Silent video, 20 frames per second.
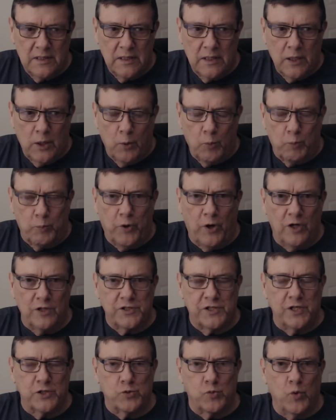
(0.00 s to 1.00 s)
Paul
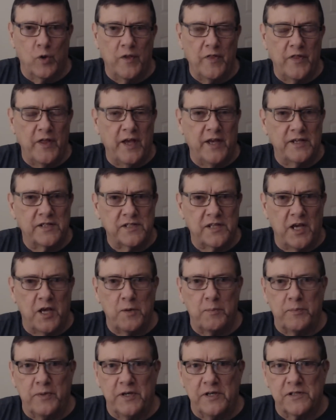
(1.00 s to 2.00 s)
says when they say
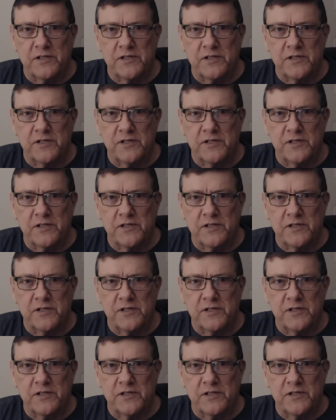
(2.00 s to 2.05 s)
peace and